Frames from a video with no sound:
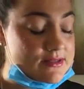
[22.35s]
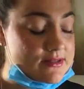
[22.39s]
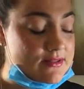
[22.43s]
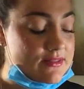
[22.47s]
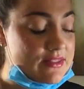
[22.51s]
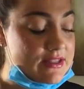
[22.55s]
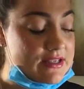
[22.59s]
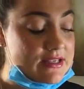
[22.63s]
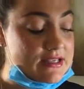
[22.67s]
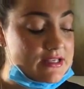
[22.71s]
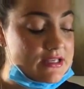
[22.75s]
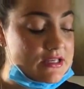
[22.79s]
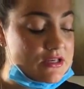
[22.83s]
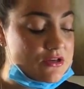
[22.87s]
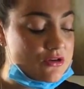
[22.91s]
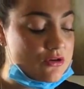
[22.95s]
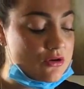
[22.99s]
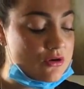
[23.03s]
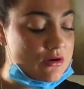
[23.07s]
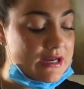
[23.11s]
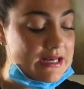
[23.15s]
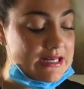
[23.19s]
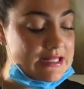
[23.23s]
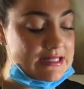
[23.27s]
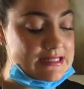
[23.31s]
then
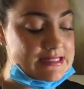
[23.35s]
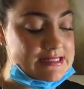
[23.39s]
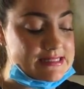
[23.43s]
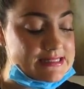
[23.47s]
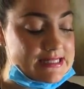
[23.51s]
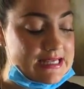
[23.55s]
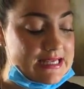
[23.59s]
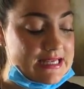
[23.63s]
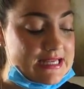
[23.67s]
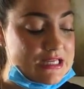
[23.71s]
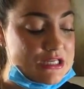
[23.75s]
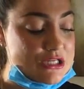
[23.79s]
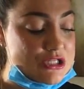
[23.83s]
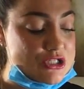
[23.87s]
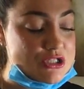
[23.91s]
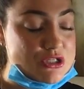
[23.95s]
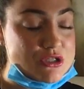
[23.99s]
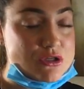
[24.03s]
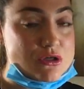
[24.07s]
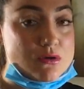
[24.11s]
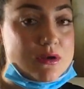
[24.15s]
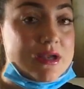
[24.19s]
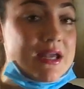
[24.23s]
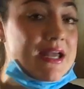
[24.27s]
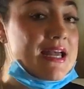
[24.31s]
creating the skin
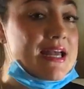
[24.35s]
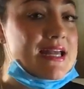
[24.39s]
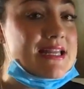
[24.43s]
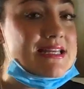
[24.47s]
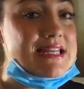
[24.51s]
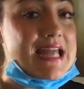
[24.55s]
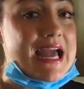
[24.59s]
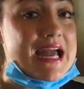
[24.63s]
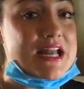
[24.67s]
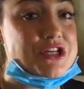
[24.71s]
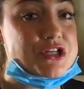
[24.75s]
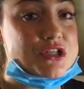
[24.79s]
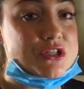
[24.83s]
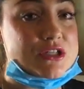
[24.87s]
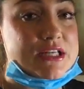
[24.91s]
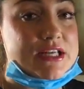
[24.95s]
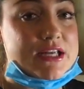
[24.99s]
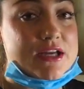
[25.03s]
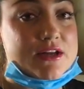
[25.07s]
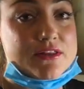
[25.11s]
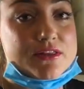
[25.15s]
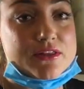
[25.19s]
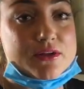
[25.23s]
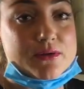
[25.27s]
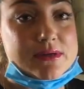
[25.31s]
to naturally
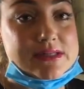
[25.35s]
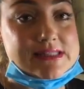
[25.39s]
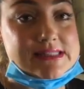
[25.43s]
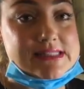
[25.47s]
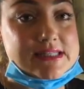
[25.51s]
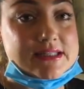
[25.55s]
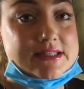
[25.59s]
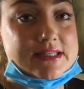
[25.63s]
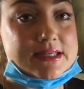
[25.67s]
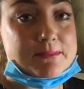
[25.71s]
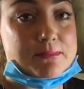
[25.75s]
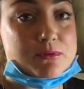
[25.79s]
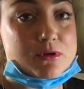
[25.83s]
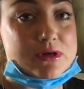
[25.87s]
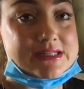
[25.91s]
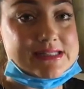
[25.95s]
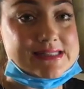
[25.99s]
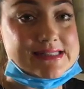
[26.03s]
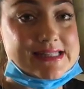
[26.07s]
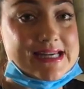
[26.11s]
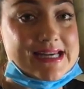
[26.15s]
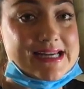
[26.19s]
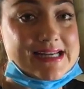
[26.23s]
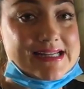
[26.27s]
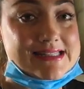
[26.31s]
go through its healing
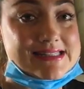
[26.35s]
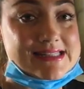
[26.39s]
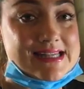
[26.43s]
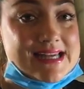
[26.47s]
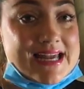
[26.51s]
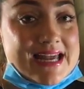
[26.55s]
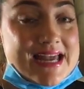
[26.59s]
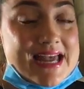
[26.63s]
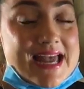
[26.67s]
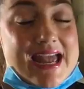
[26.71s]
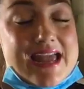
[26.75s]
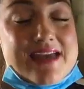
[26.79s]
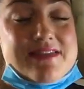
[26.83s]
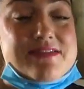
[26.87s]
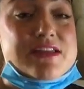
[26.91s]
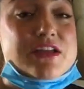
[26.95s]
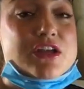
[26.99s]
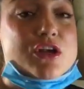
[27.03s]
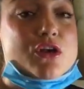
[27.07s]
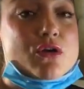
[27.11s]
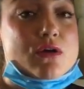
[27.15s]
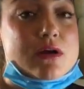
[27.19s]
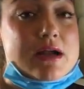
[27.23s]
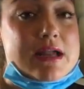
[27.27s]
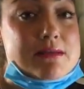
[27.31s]
process and
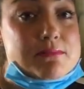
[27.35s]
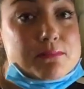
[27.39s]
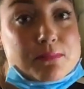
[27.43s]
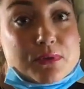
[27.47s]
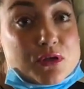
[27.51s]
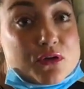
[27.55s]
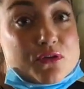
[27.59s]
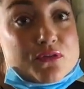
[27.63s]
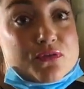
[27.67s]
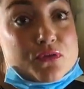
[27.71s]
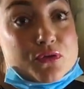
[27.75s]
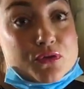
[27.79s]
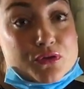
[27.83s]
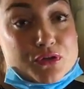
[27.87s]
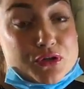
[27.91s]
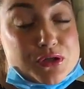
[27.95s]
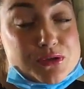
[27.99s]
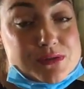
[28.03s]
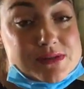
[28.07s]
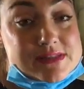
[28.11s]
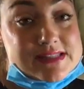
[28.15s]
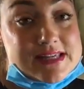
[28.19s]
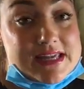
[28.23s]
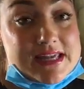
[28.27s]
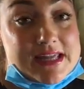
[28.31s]
then create beautiful
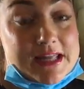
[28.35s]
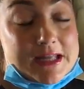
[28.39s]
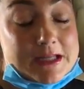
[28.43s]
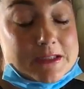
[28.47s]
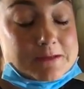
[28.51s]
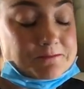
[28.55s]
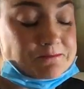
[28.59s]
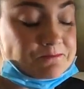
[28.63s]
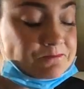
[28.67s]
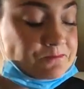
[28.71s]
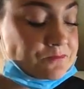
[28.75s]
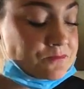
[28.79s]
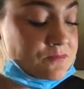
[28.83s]
new skin.